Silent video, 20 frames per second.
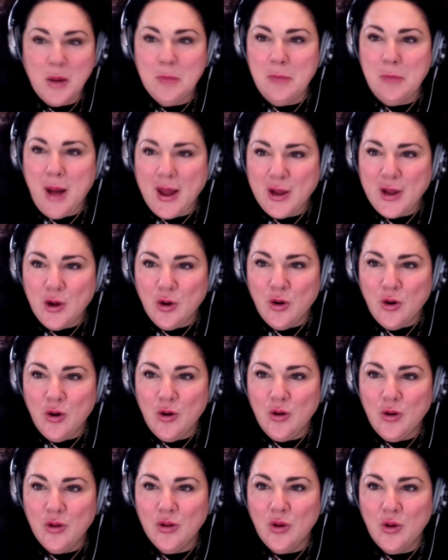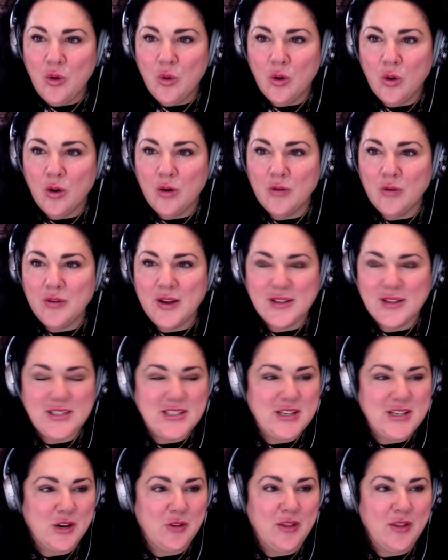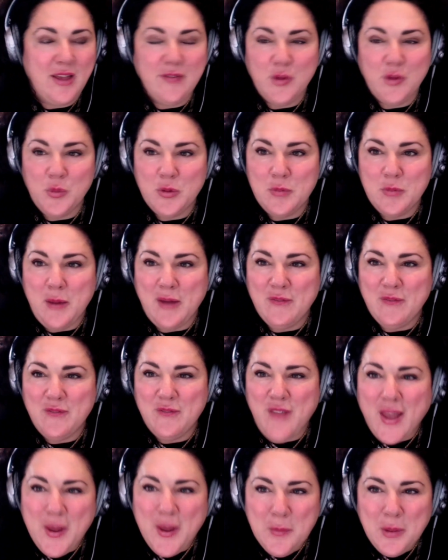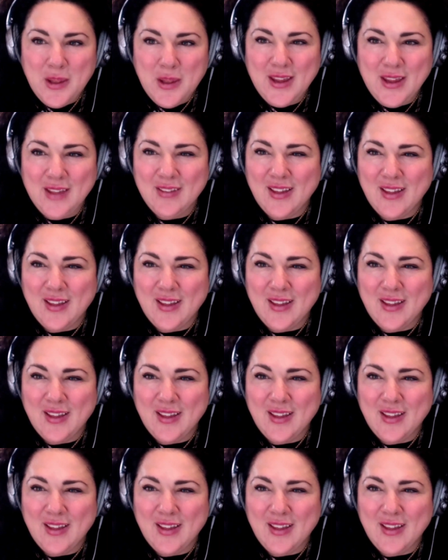Michael, or necessarily even with my family.